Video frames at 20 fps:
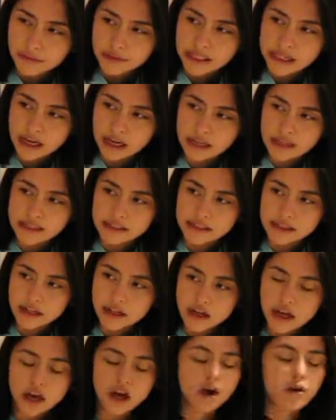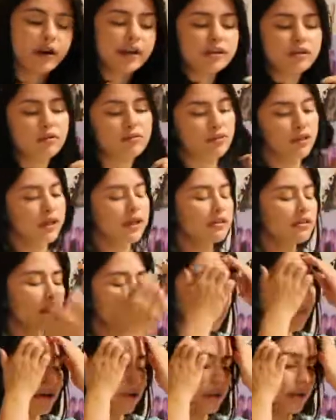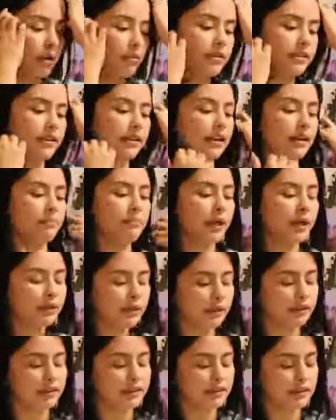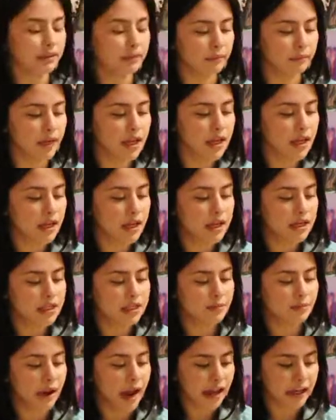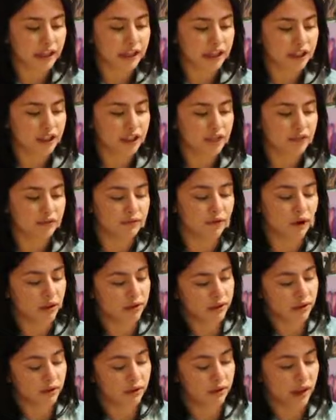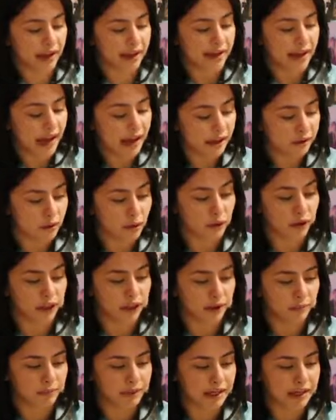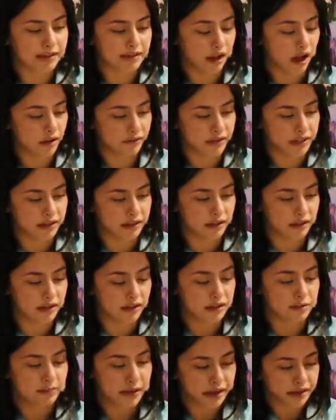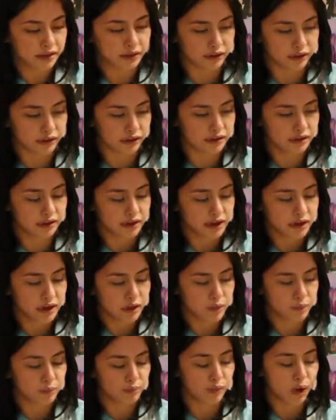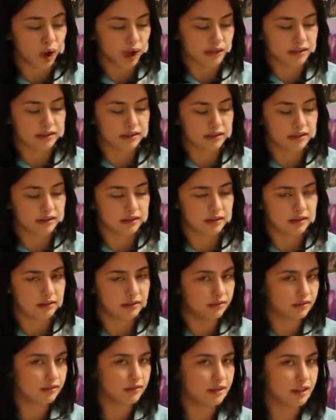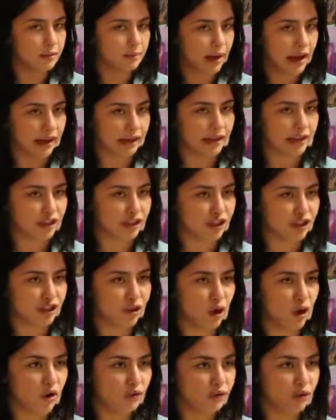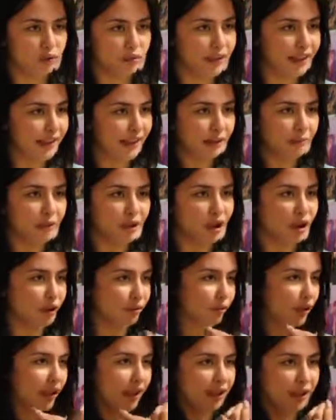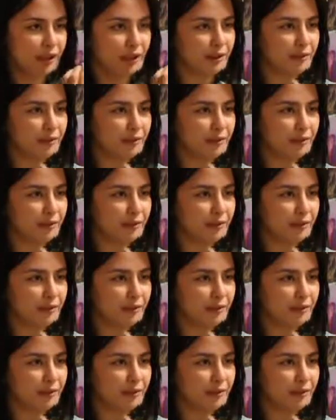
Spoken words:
Because, okay, so if we're going to talk about linguistic imperialism, Spanish falls under that category because obviously the Spaniards brought Spanish over with them, along with